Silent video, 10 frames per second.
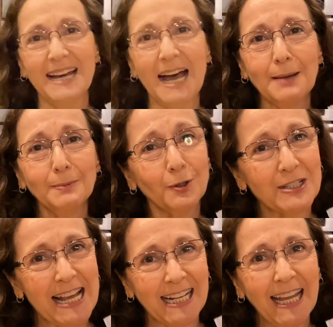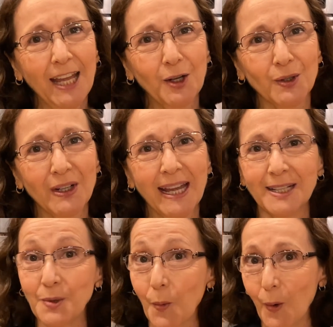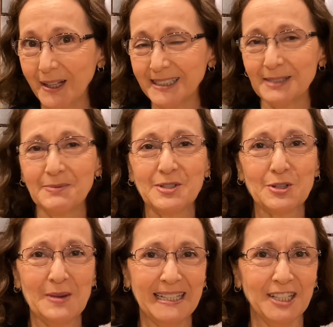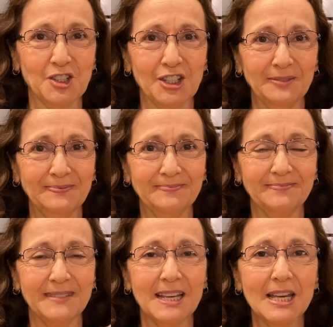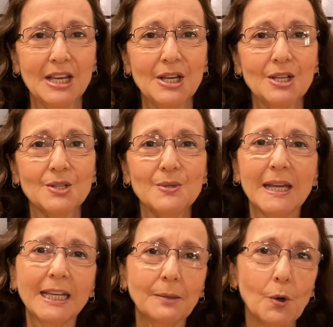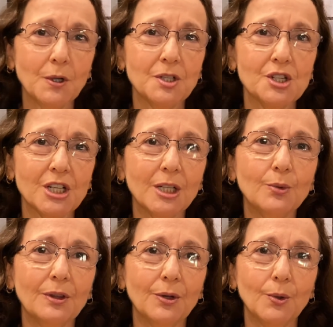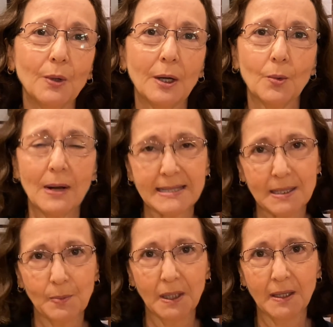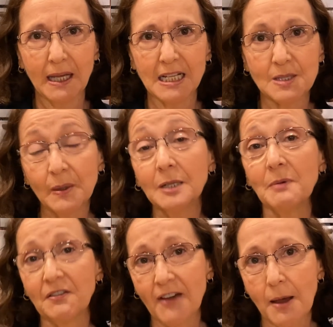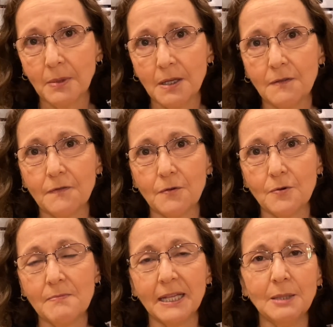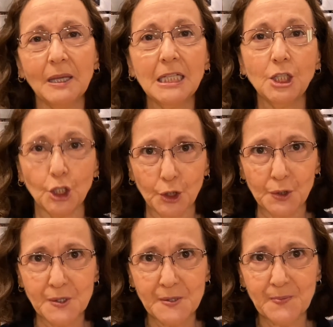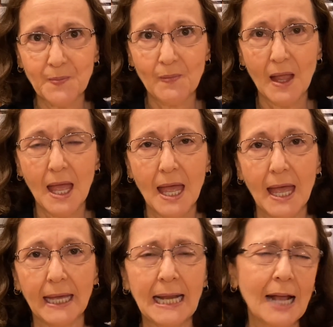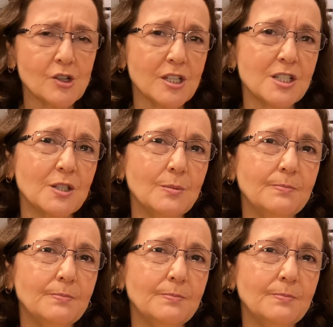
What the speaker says: I'm Loredana Hager and welcome to my kitchen. Today I'm going to share with you a recipe that has been in my family for many years. And actually, to